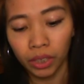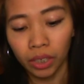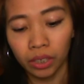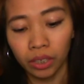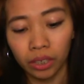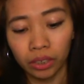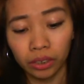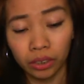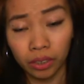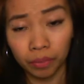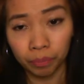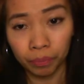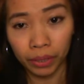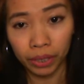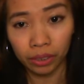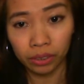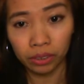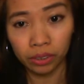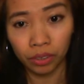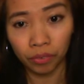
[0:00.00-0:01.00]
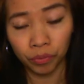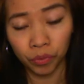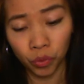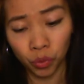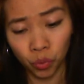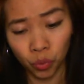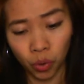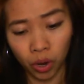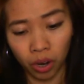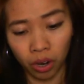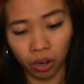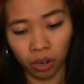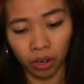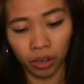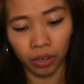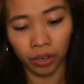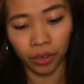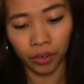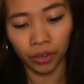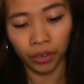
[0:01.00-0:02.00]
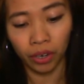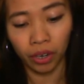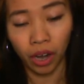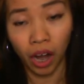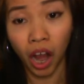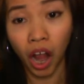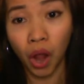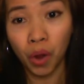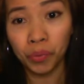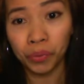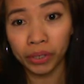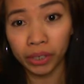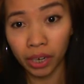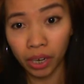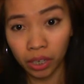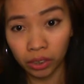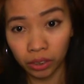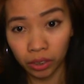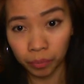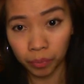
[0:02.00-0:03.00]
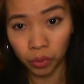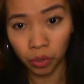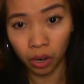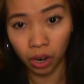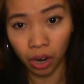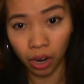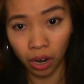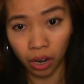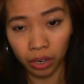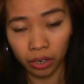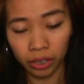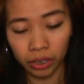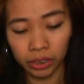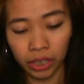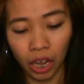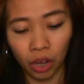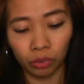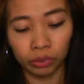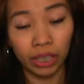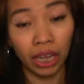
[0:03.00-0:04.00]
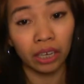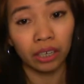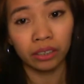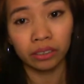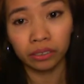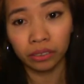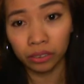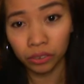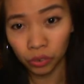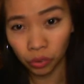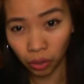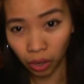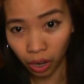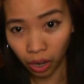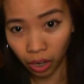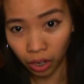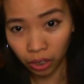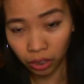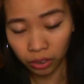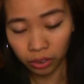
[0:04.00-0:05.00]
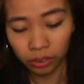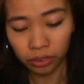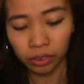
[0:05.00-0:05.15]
It depends if you are, how creative you are and how talented you are,